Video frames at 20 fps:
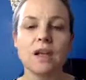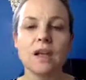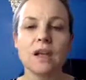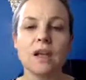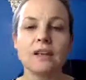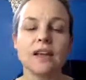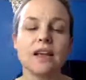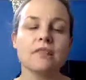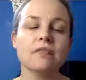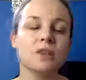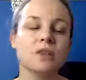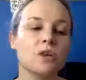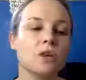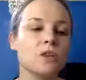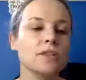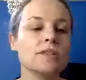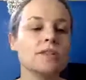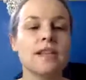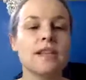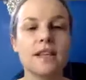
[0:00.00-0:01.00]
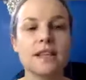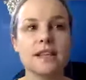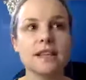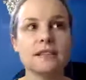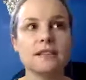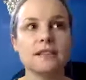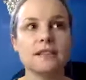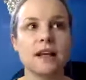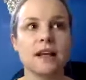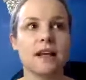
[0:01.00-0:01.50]
Now, of course, there's
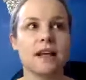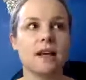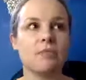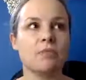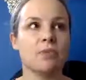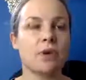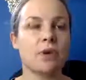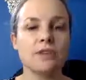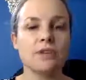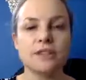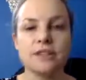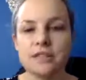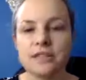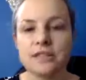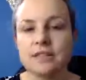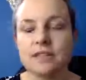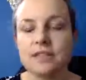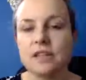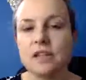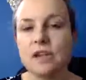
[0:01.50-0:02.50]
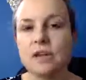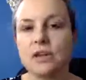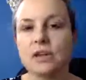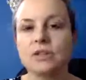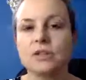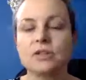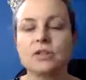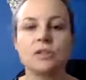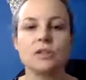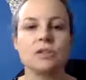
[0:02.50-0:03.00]
processes that you can
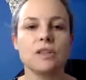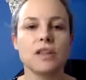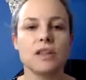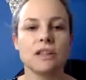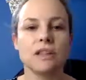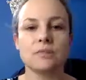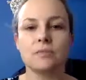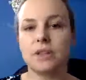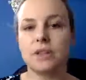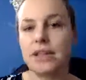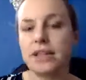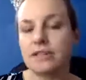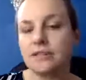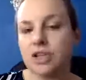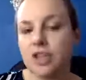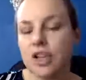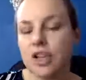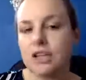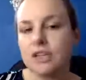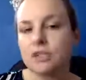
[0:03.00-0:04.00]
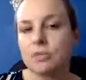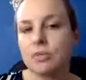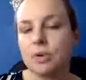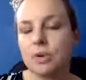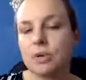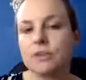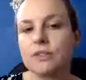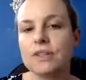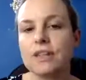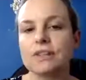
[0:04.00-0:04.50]
do. There's belief change
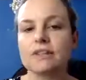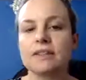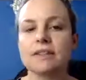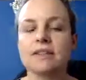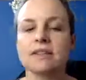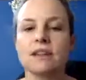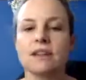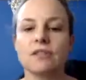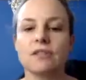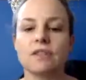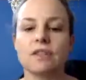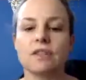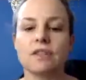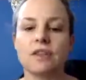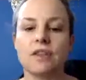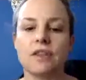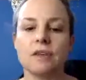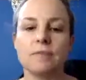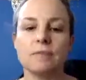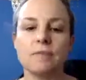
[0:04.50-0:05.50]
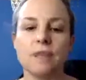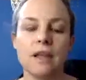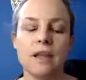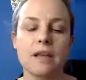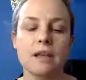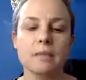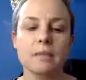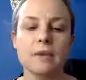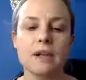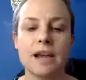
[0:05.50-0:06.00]
processes and everything.
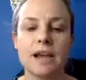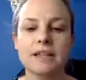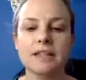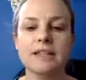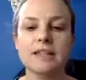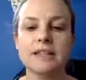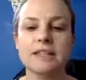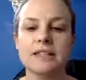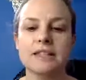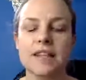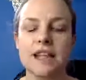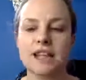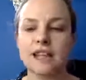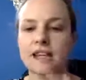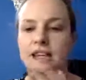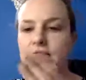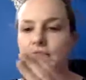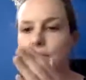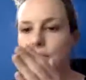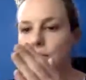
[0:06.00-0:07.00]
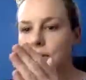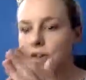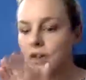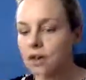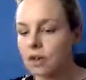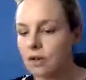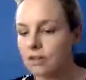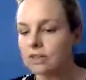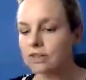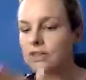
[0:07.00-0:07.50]
But understanding, if you are
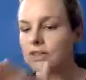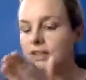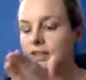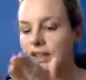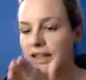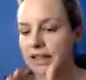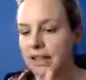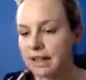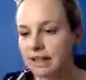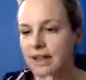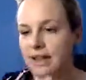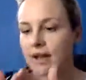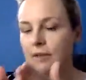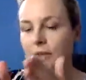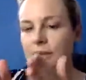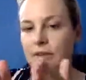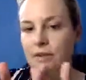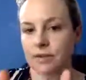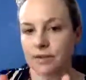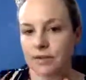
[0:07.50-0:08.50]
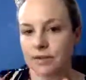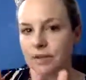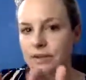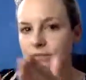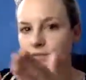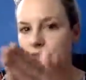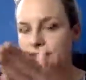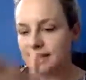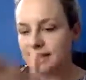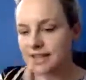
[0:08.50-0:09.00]
constantly allowing
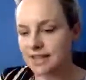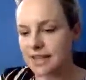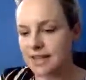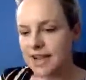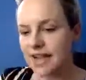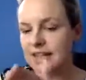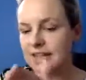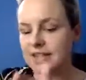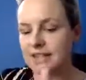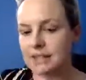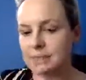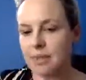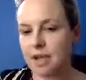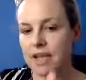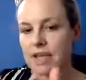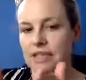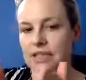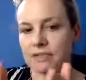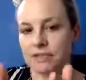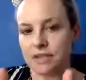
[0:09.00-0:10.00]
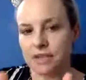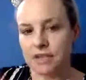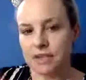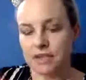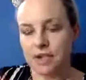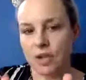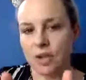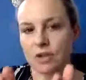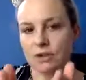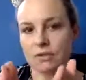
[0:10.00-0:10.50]
yourself to stay in a space of a
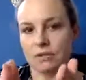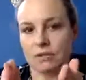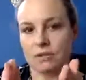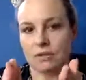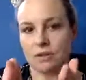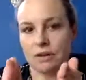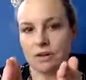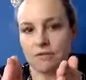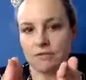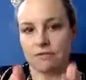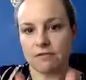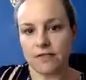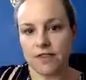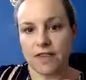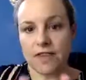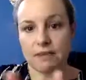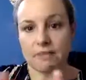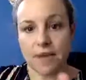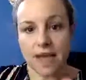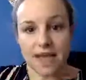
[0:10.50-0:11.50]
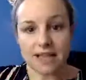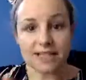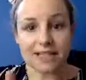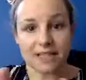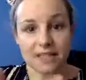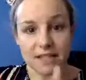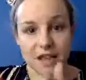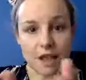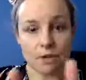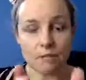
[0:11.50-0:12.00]
certain
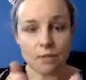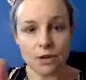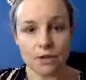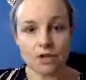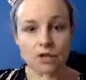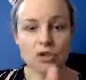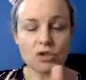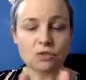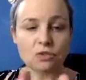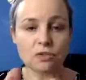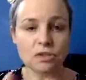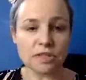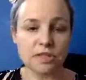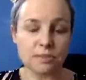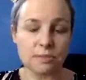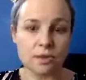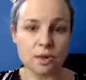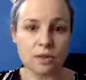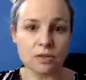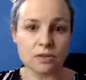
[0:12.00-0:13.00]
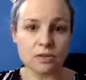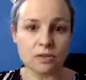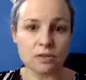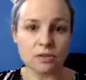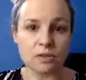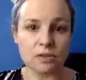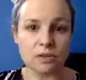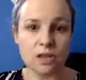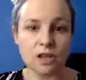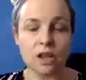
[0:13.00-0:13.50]
fear-based emotional
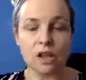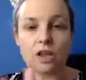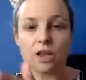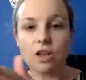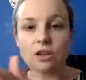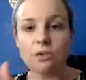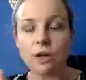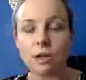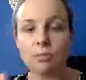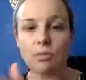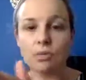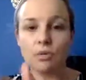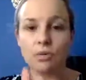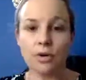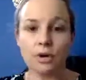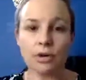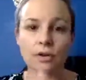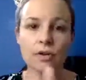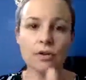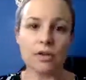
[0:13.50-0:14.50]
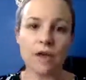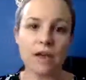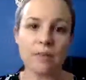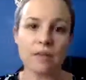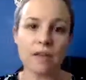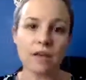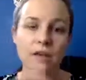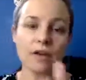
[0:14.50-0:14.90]
response, you are programming